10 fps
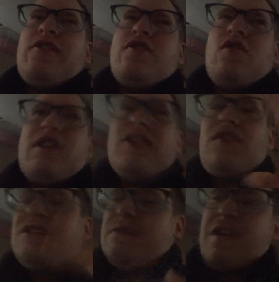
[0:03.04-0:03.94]
short, the
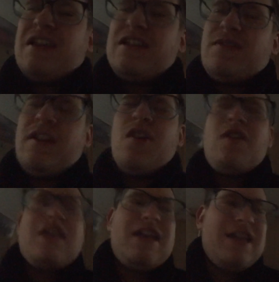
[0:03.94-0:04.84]
reason I'm making this video
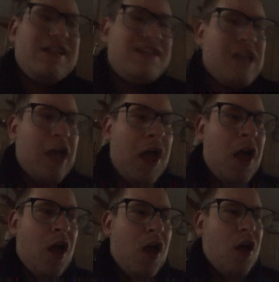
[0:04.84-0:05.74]
is
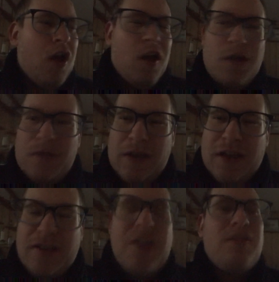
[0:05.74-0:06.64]
the
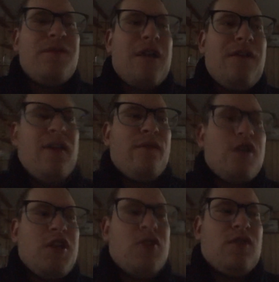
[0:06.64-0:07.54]
75th
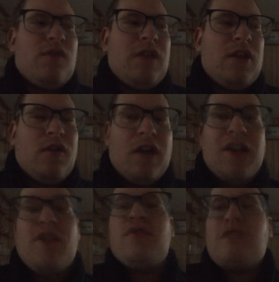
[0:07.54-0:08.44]
anniversary video got
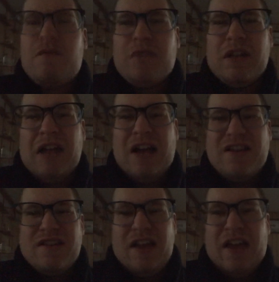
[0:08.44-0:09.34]
corrupted
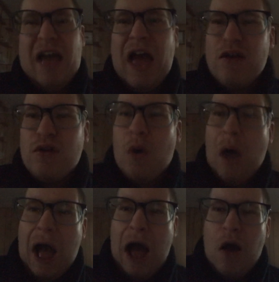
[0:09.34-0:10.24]
last night. I don't know
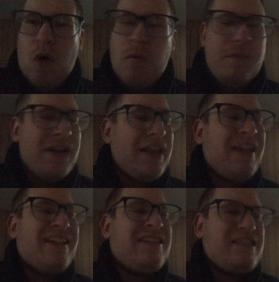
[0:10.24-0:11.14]
how, but
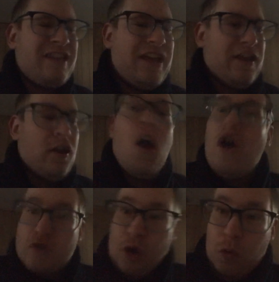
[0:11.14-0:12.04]
it did.
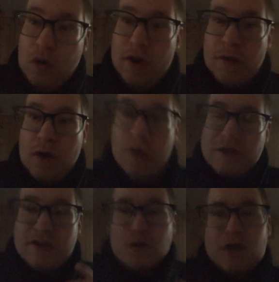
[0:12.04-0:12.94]
Don't worry though,
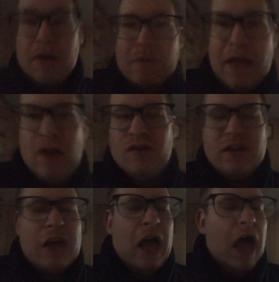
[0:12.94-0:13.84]
it's still coming out.
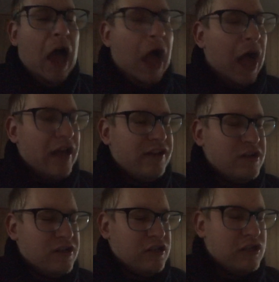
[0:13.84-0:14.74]
I
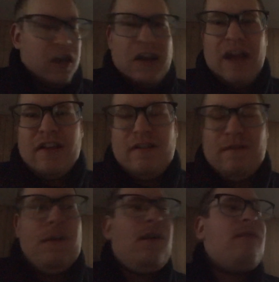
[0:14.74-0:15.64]
just thought I
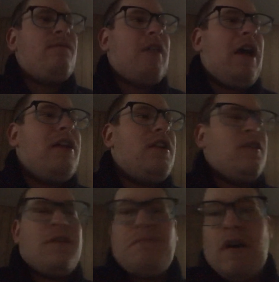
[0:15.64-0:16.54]
I did
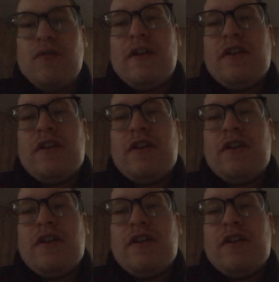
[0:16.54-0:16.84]
some parts where I